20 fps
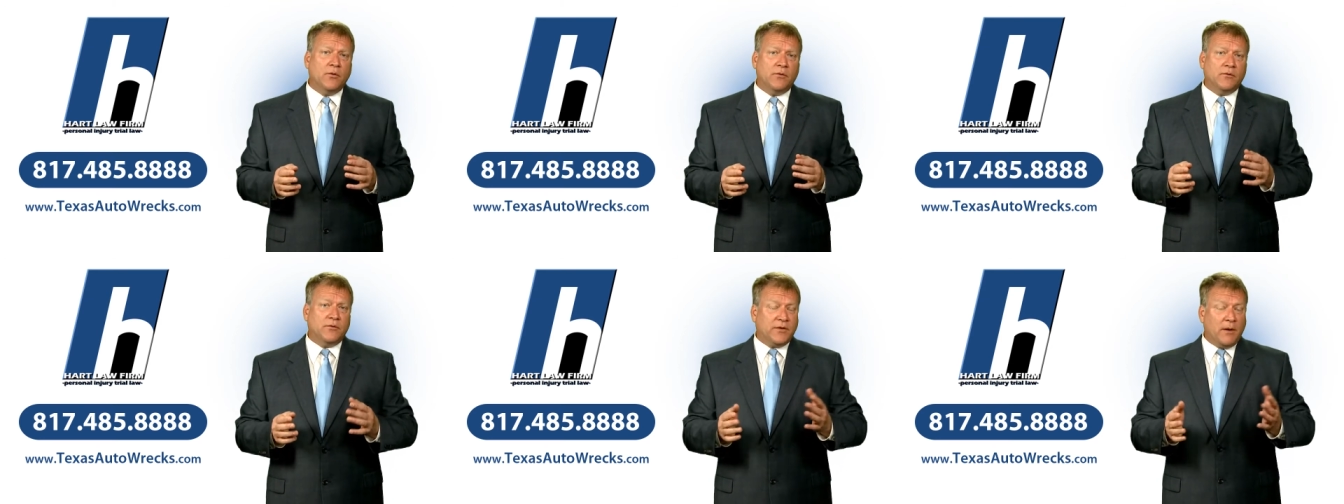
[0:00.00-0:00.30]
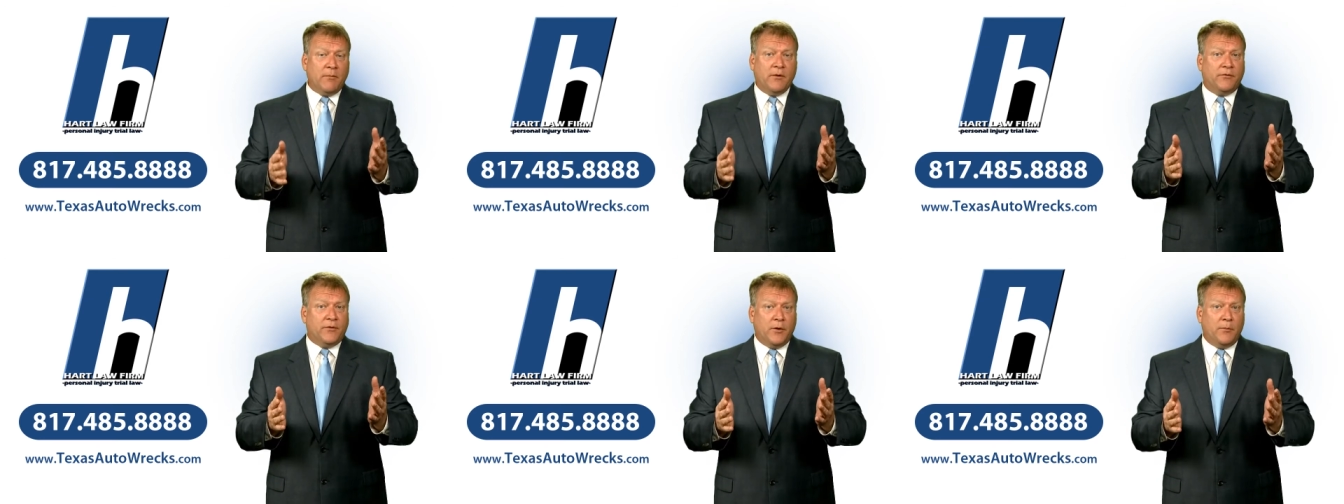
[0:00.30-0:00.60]

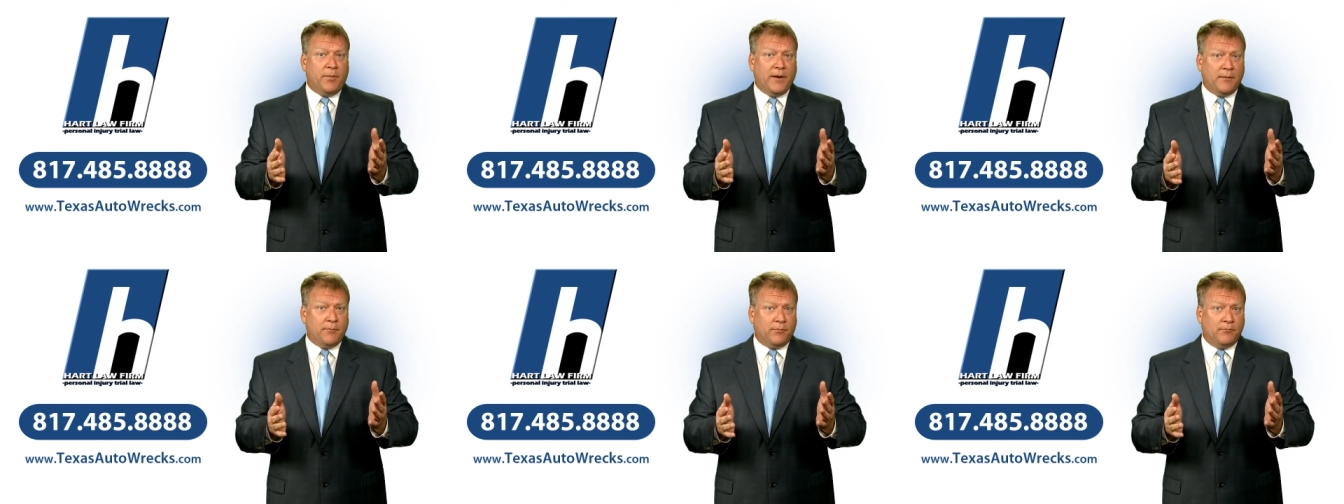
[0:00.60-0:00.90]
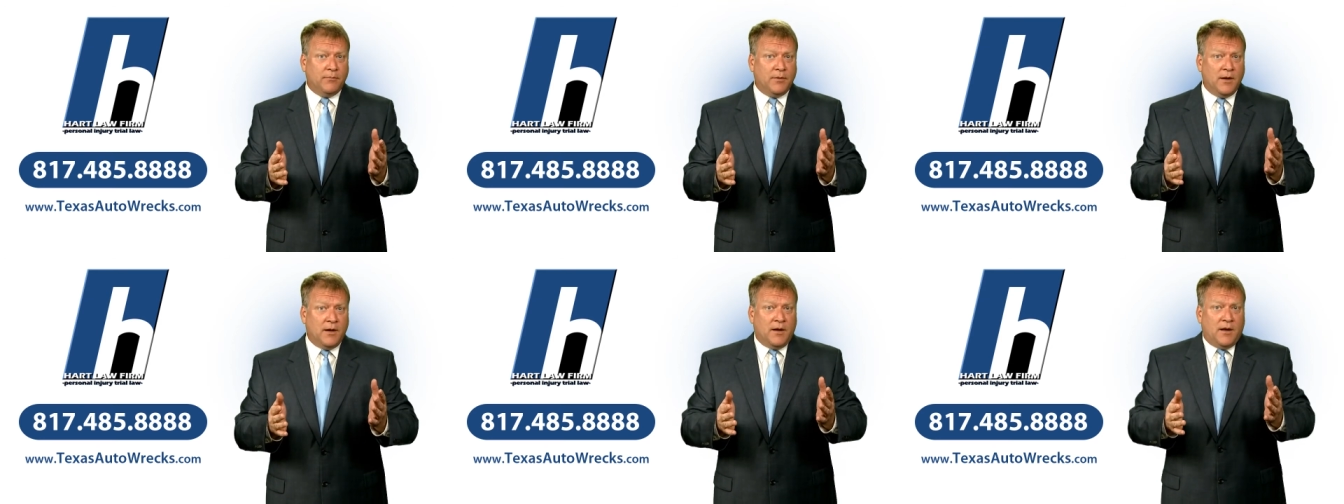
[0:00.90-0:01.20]
Some of
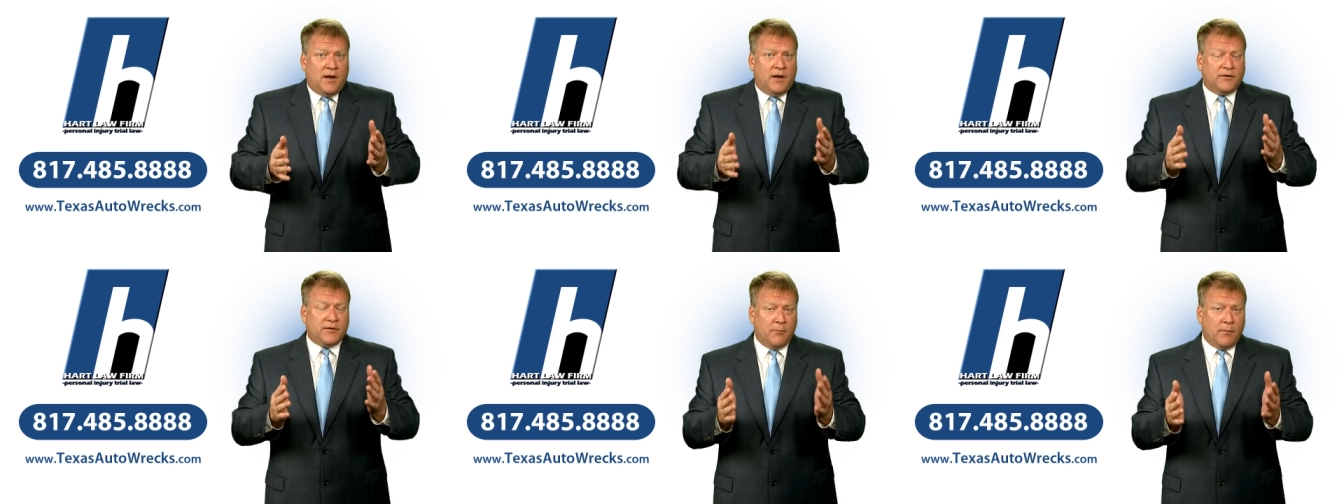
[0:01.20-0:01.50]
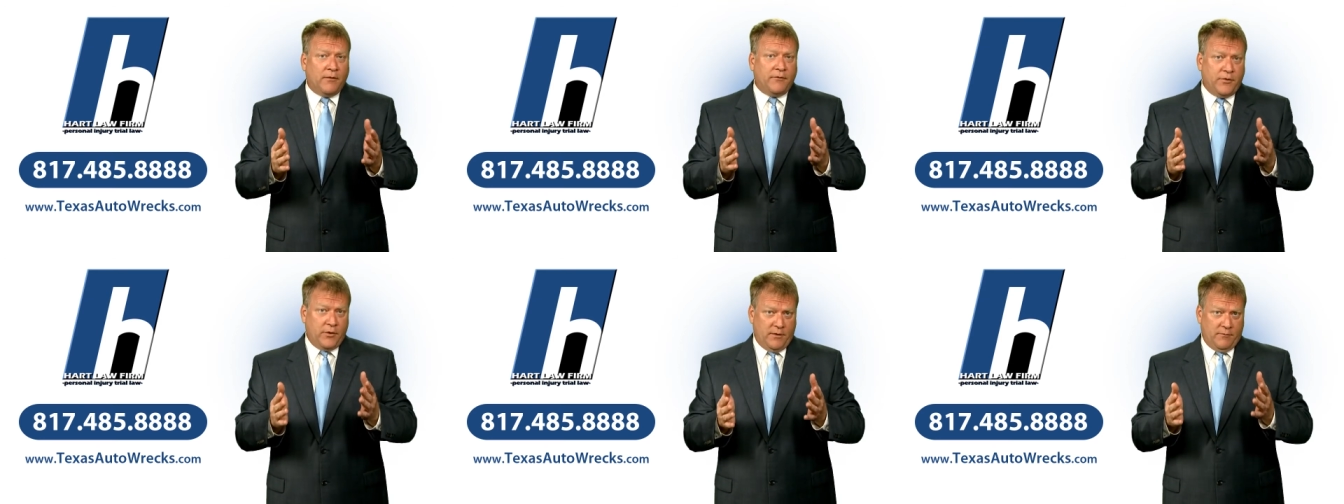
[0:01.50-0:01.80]

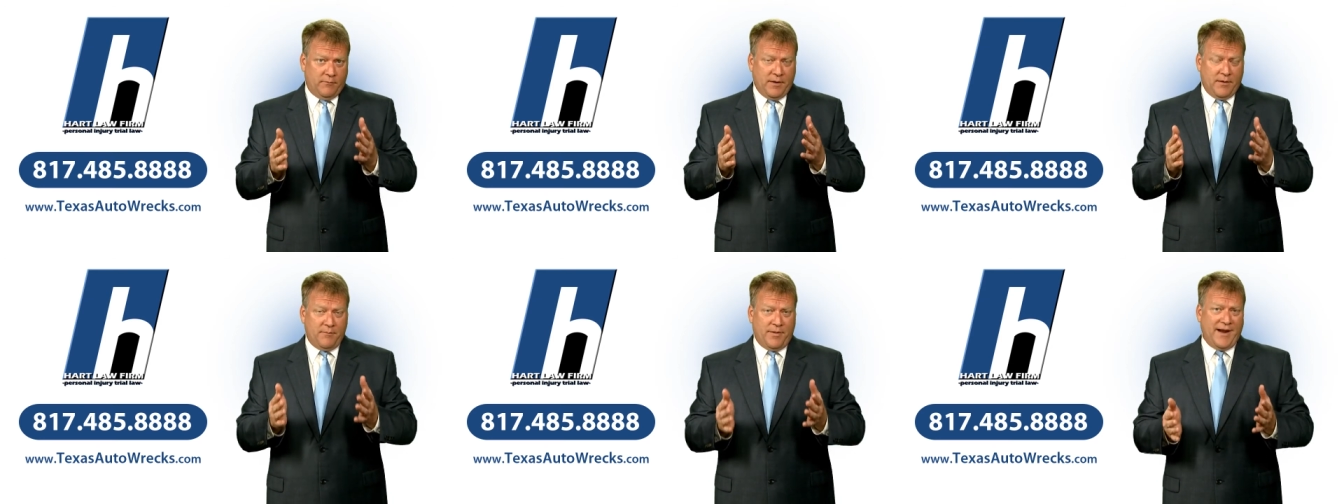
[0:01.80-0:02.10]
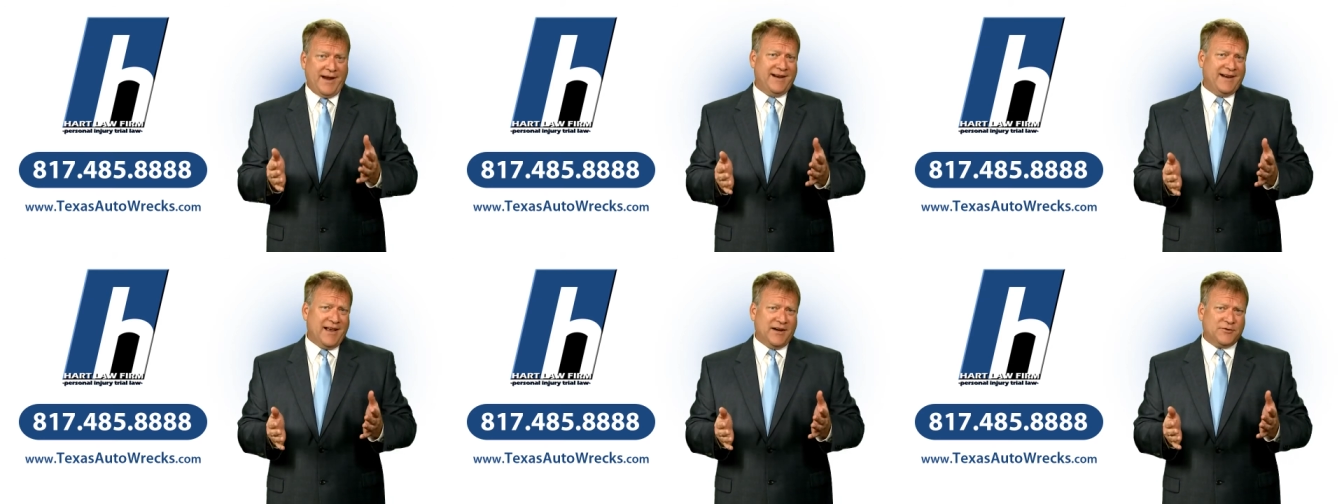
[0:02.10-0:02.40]
you have been
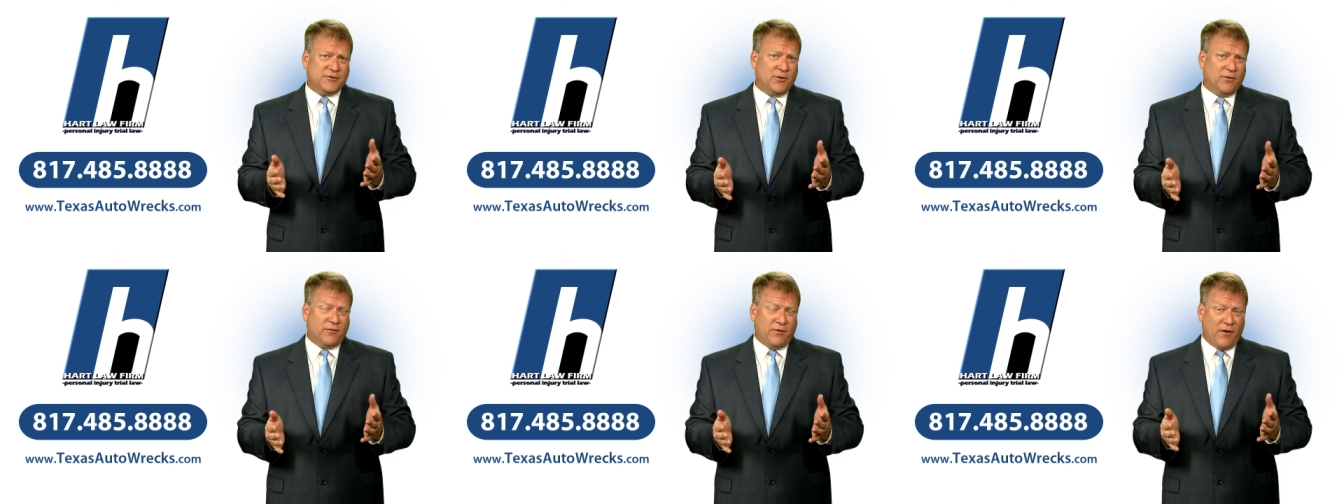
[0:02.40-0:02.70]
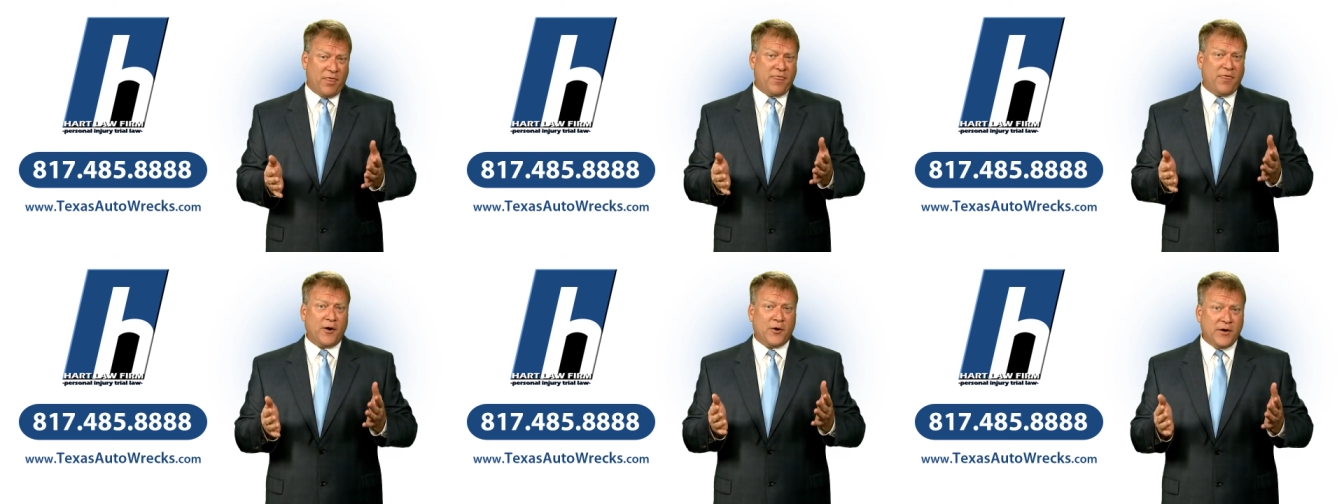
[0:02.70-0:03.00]
paying extra for
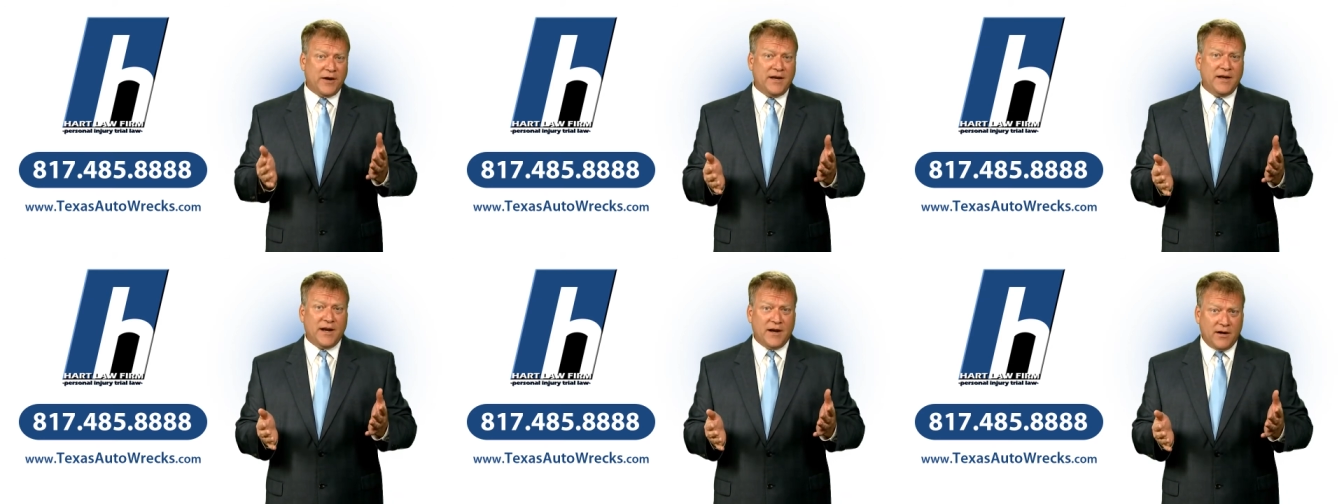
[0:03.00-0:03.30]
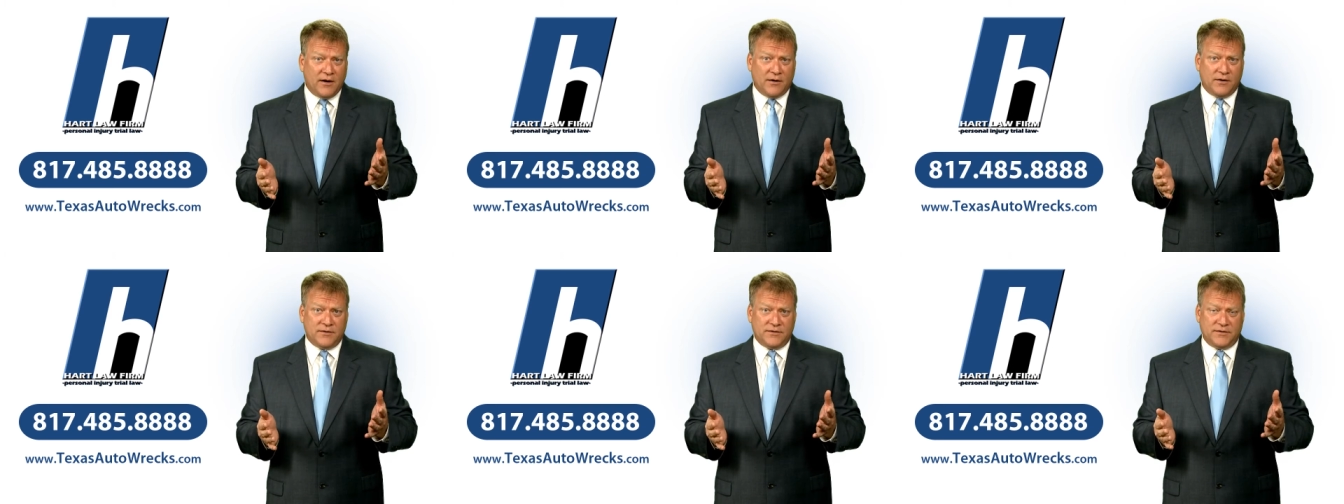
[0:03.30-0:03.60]
30
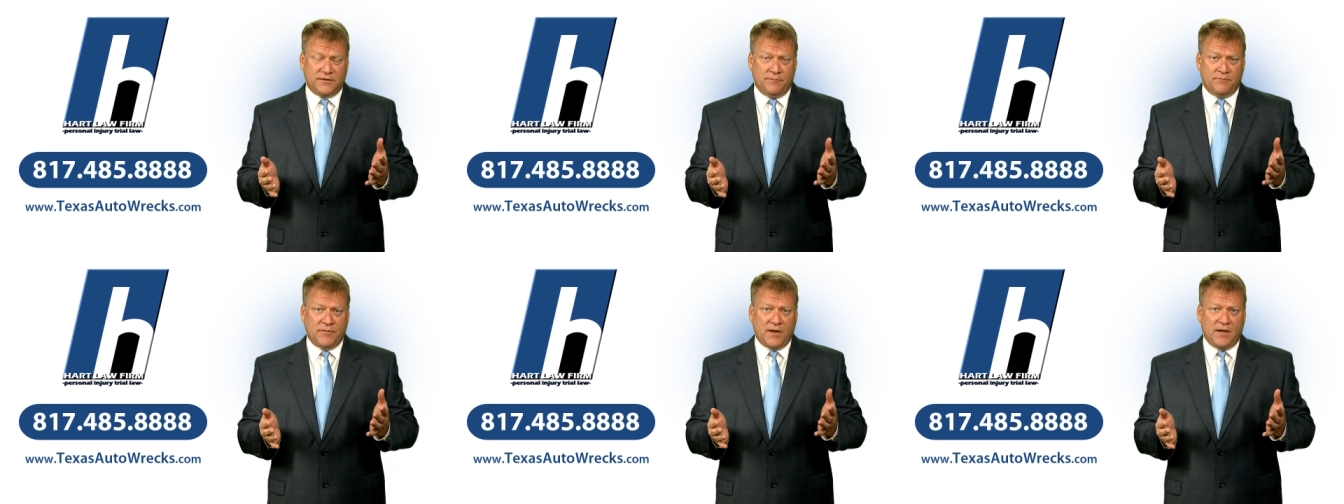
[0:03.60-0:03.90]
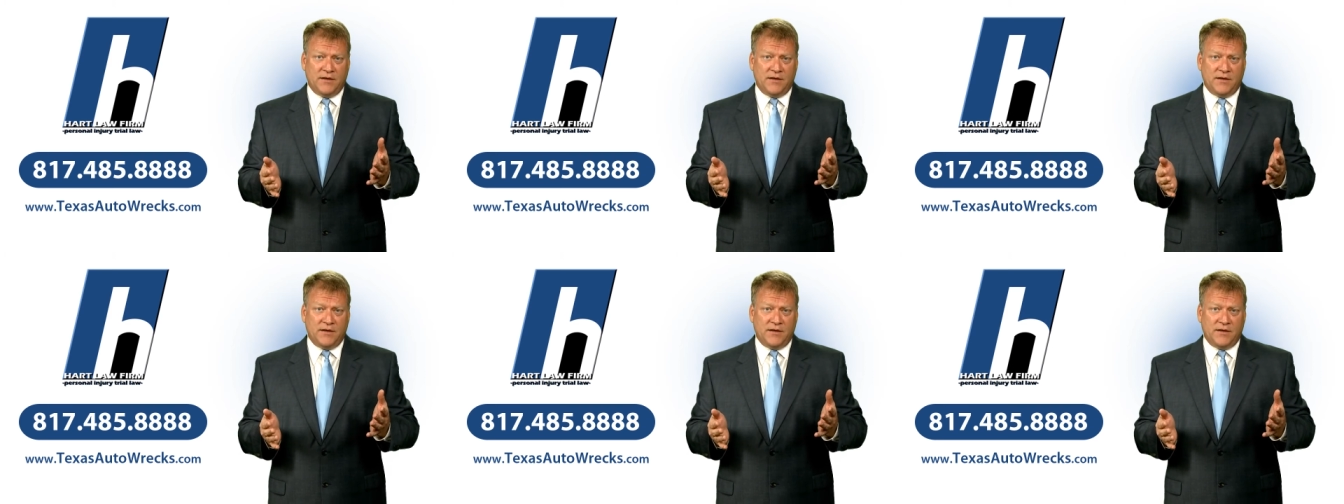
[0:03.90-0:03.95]
years